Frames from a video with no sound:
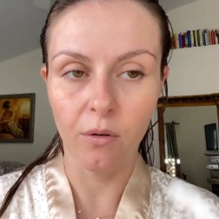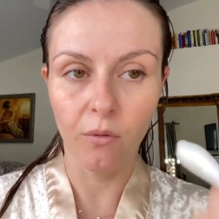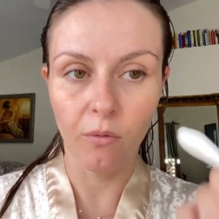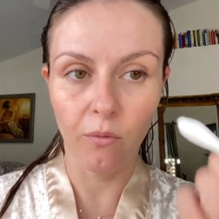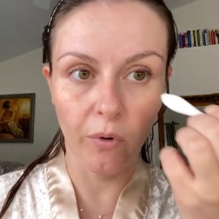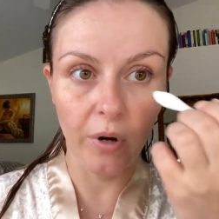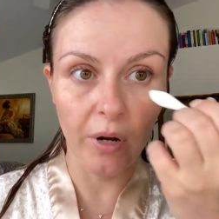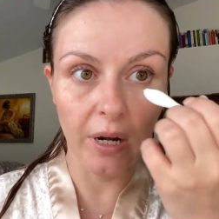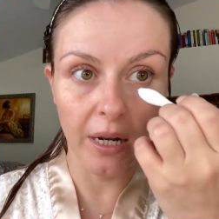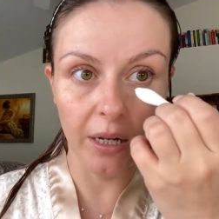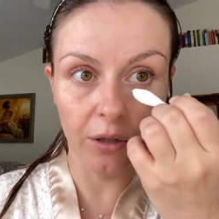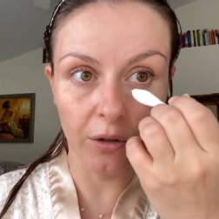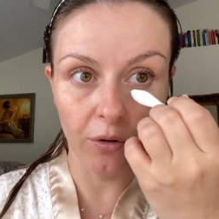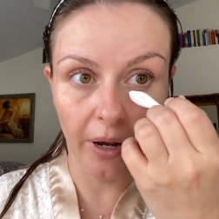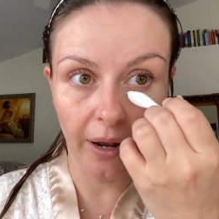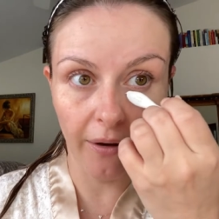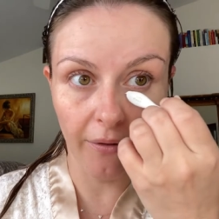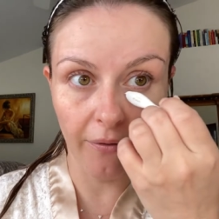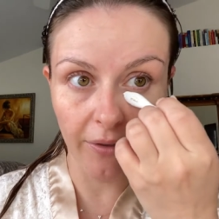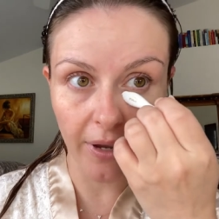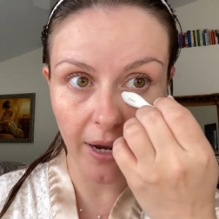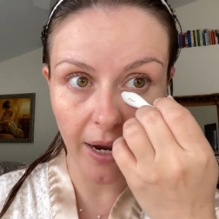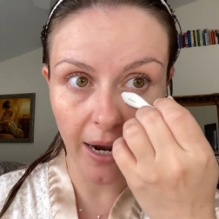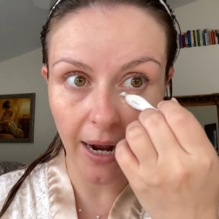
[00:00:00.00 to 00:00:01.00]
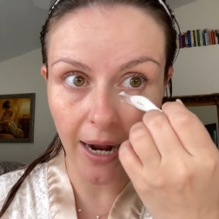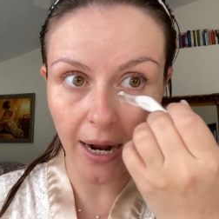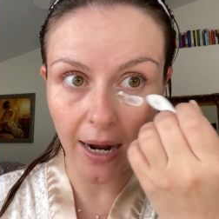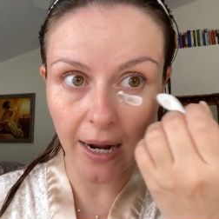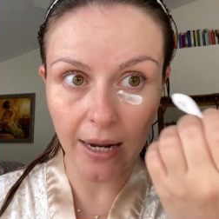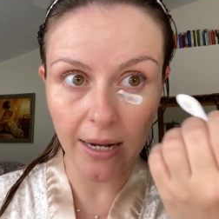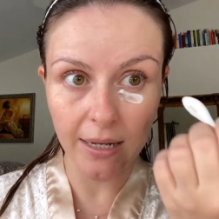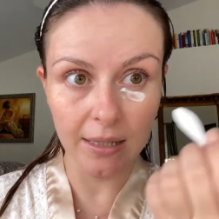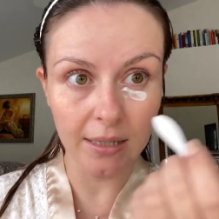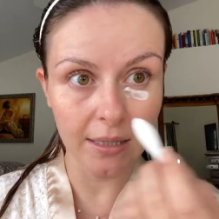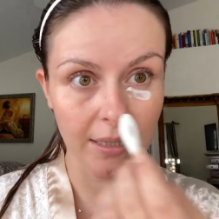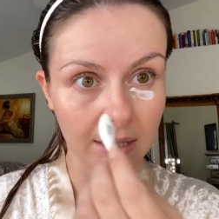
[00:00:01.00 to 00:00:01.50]
We need to have the
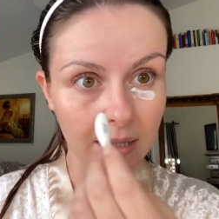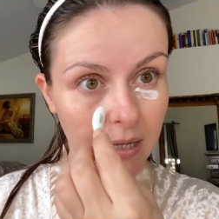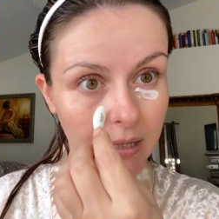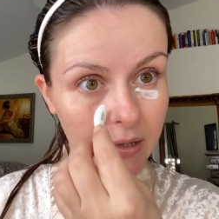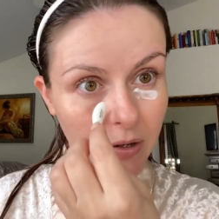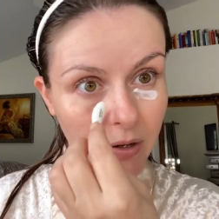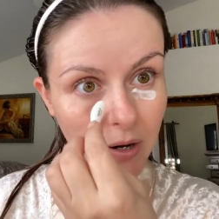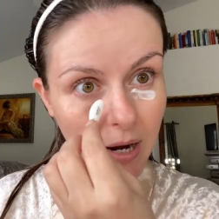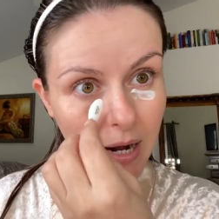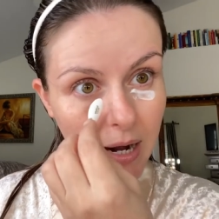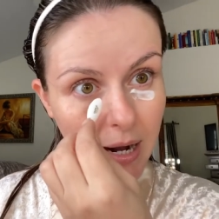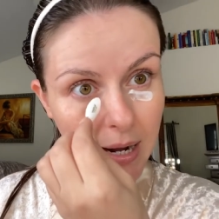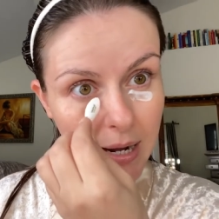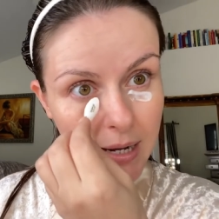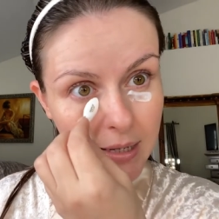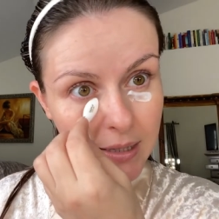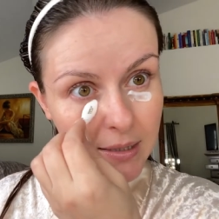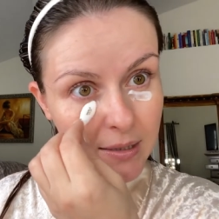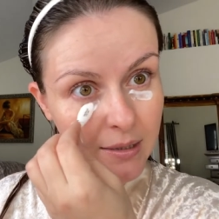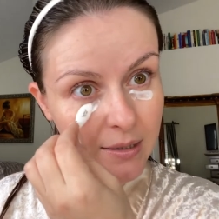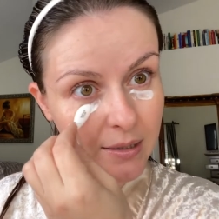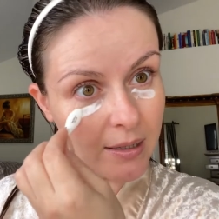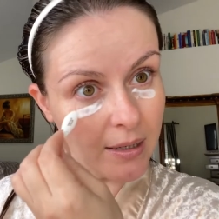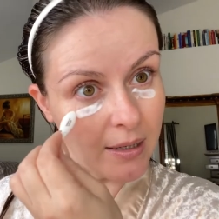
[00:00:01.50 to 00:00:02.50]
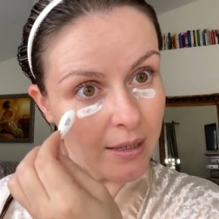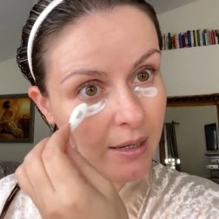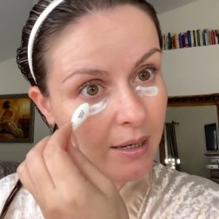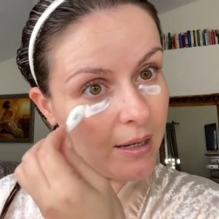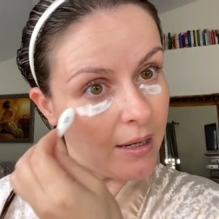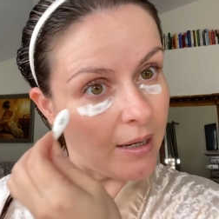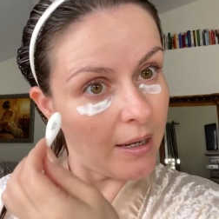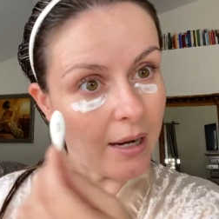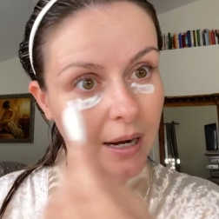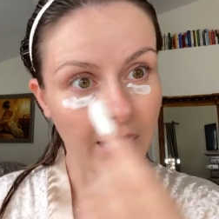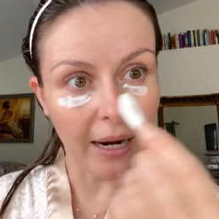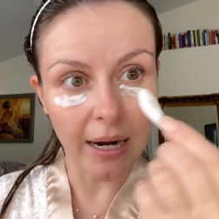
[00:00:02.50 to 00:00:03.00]
eyes, under eyes
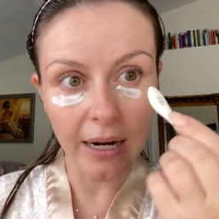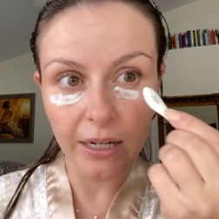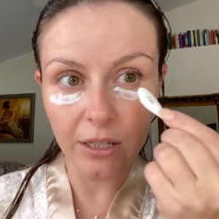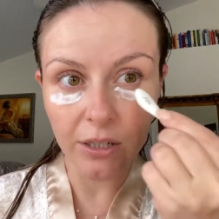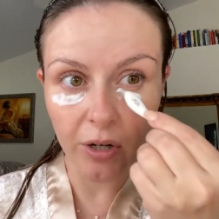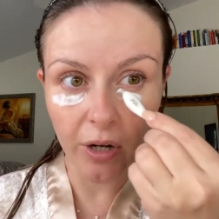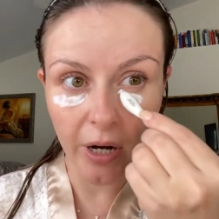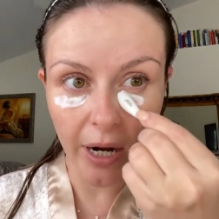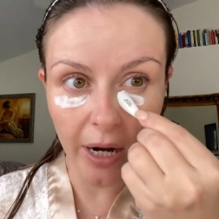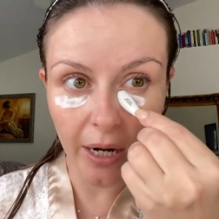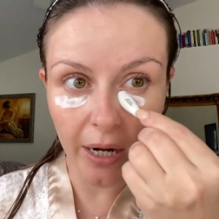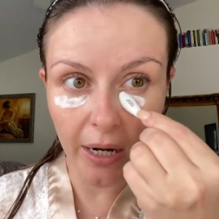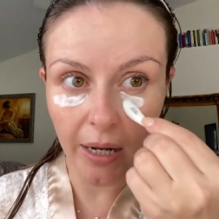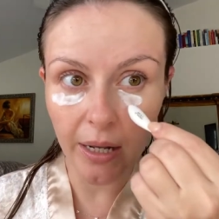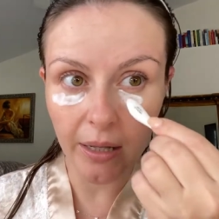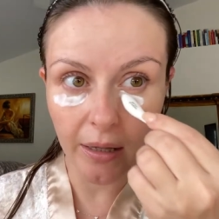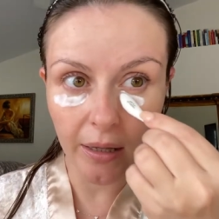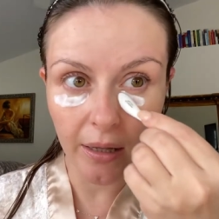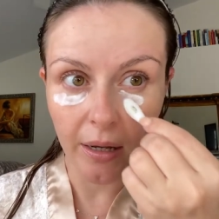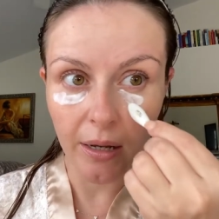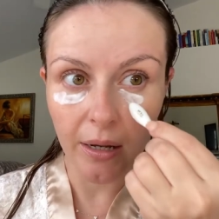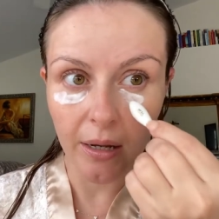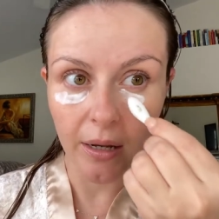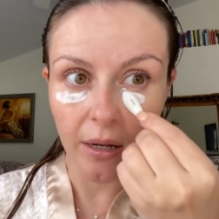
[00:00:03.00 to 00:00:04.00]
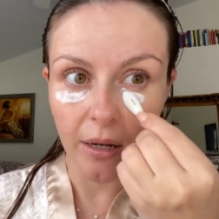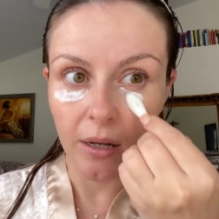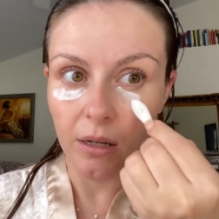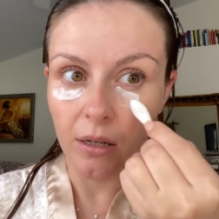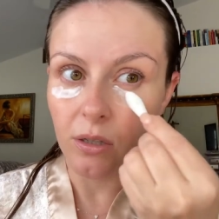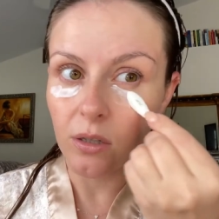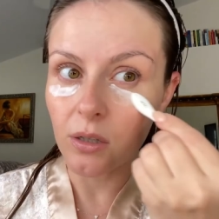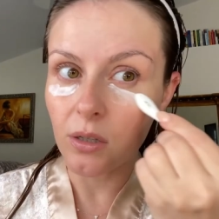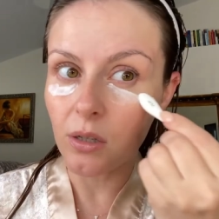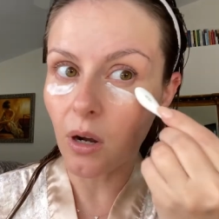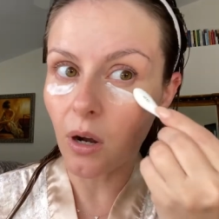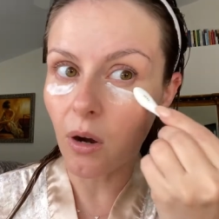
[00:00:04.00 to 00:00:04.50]
hydrated
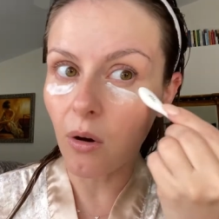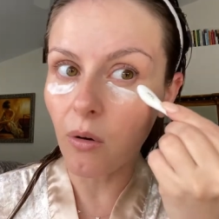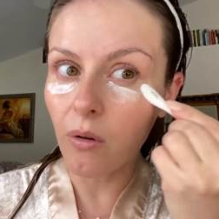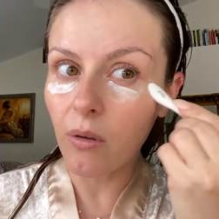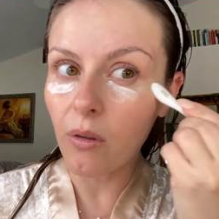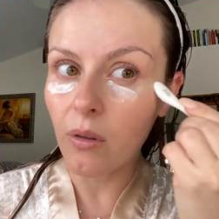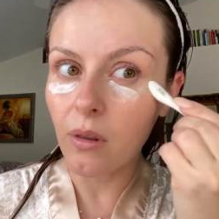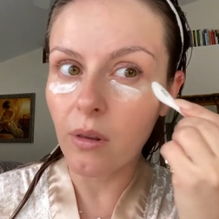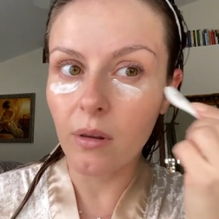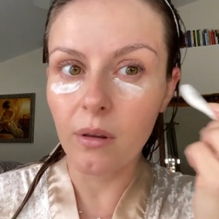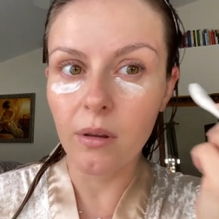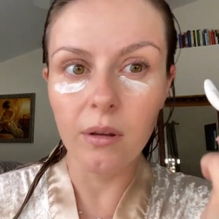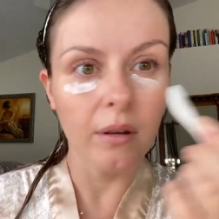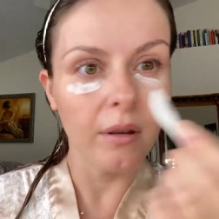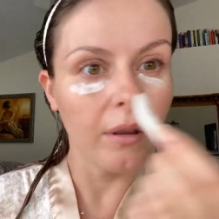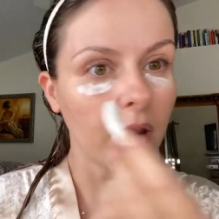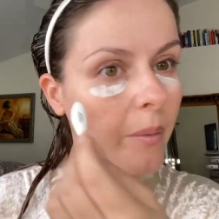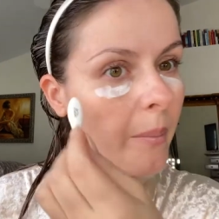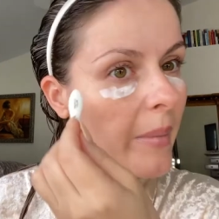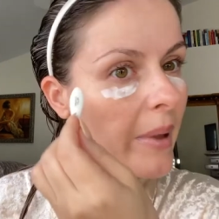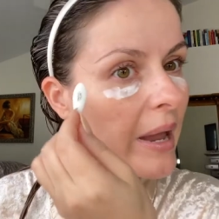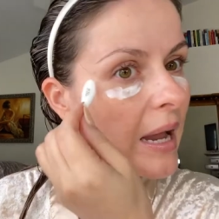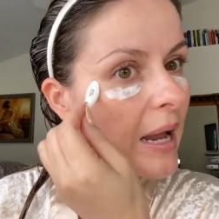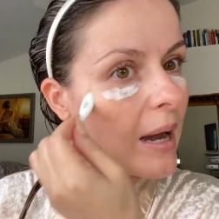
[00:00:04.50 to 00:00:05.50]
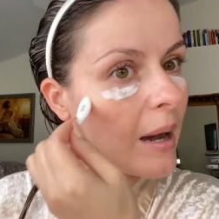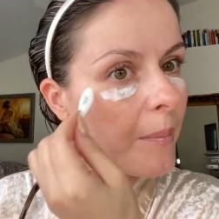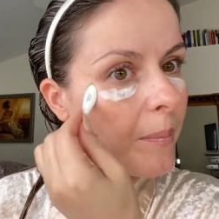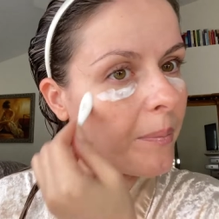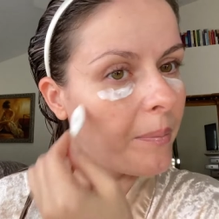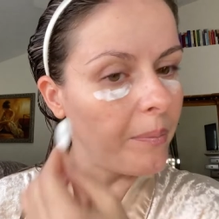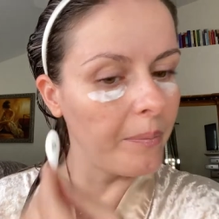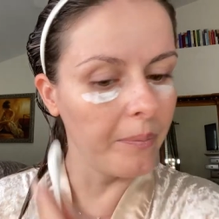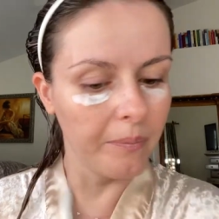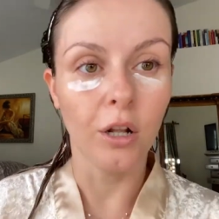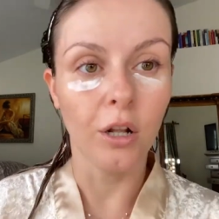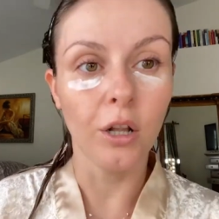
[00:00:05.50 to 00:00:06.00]
so the makeup
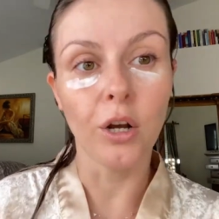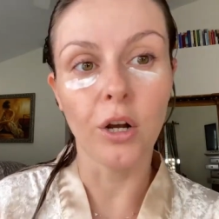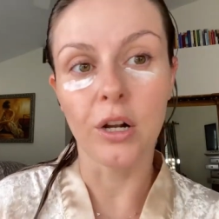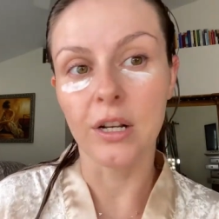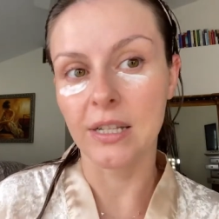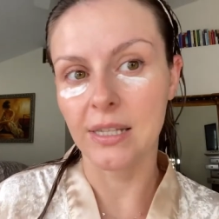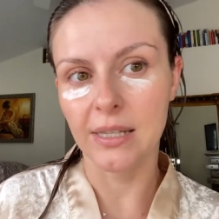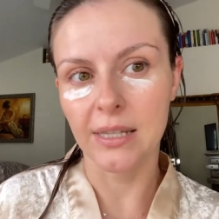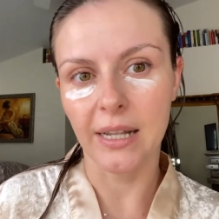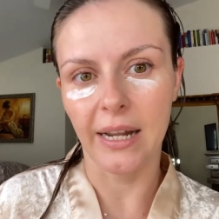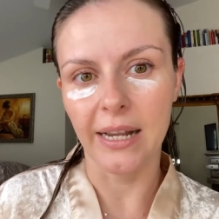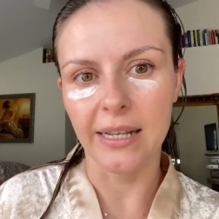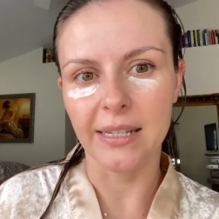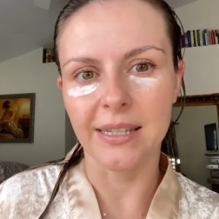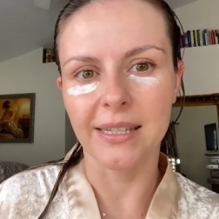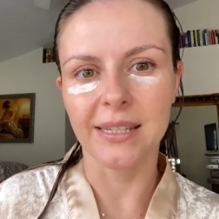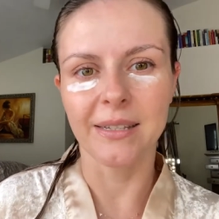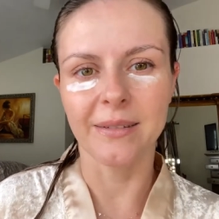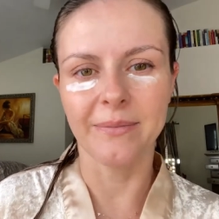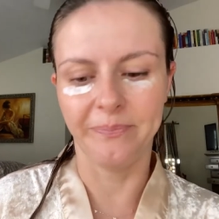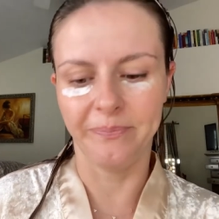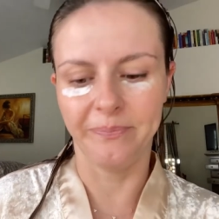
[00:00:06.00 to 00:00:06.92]
looks nice.